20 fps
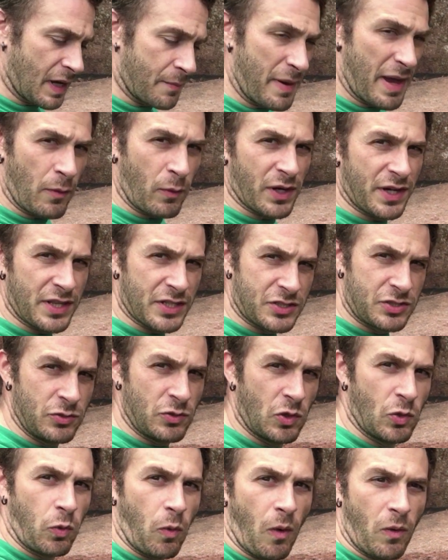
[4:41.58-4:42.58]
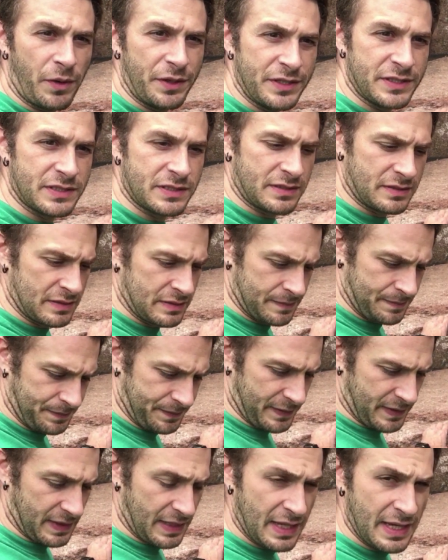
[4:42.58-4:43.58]
I'm at one of the two quarries
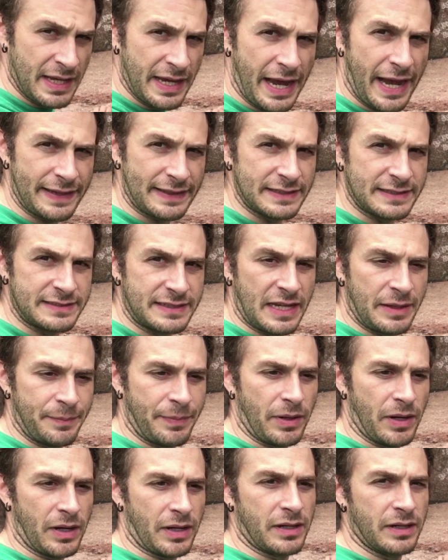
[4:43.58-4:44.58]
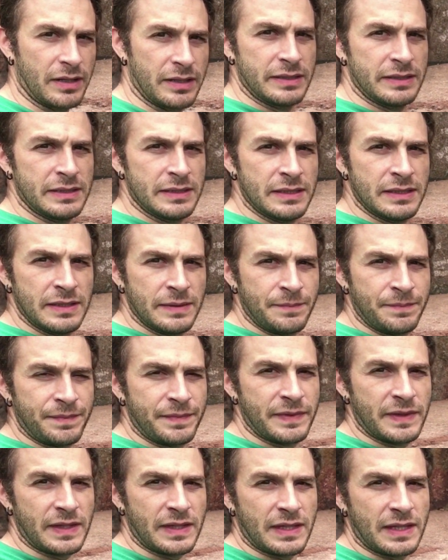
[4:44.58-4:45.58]
at the state park.
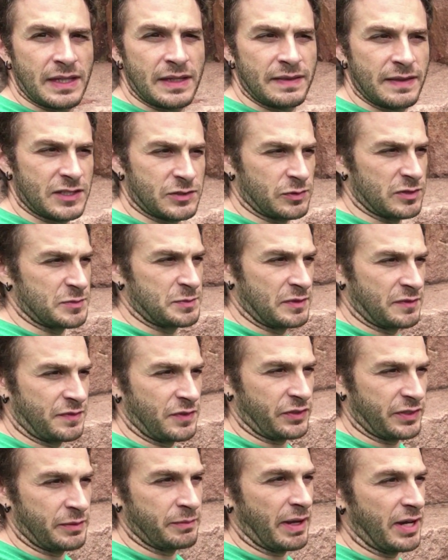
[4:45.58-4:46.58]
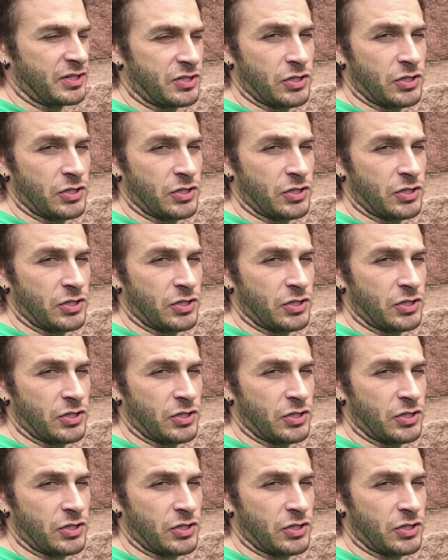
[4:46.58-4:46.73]
This one's been filled in by